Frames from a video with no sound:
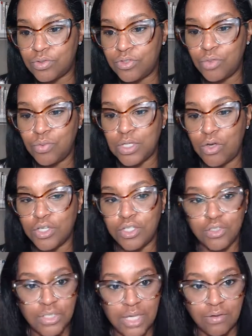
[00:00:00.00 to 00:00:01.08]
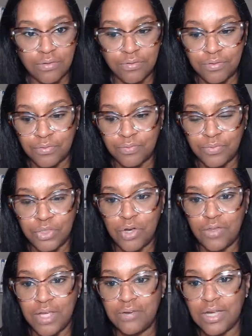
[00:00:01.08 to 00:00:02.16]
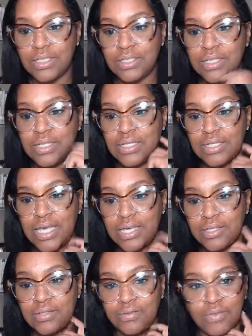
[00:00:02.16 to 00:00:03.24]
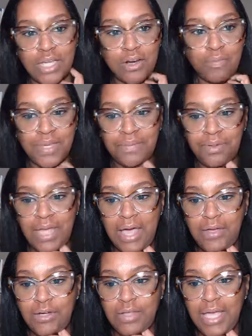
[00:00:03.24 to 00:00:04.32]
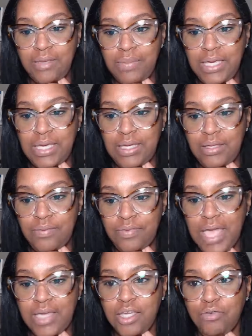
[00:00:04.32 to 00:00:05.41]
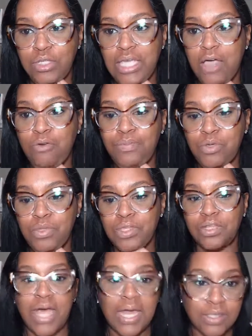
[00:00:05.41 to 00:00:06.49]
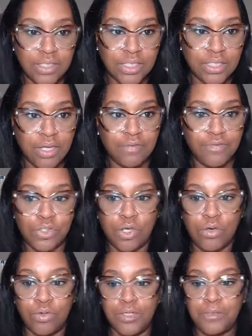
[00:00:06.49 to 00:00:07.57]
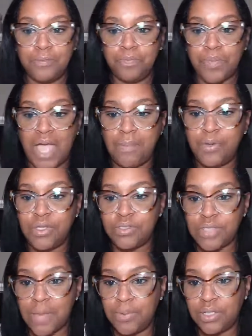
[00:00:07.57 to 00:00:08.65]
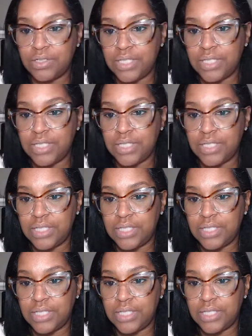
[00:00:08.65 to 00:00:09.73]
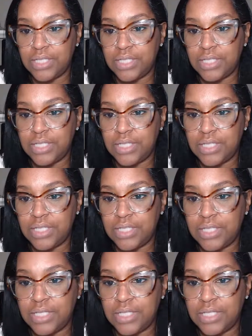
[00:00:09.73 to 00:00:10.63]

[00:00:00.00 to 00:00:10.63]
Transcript: do it all yourself. You know that, right? Like there are people out here like me that can really help you with a lot of this stuff. So I put a link if you can't see it.